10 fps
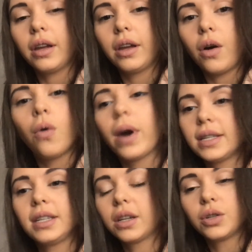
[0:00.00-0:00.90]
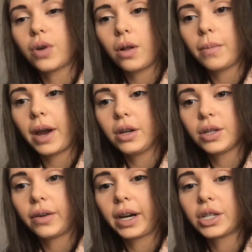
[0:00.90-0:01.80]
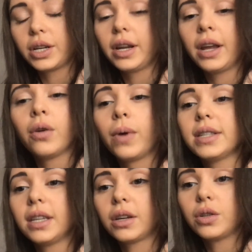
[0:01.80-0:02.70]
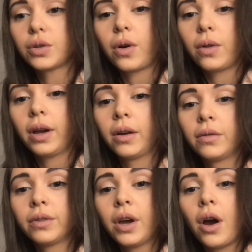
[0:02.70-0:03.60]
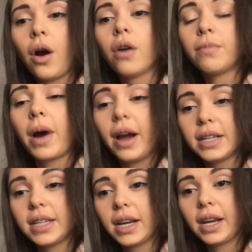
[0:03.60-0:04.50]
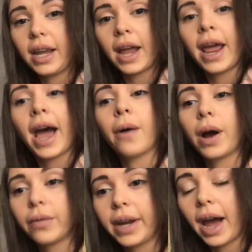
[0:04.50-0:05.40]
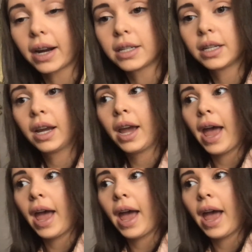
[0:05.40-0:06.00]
always in control of my own direction, and always in control of my identity and how I react,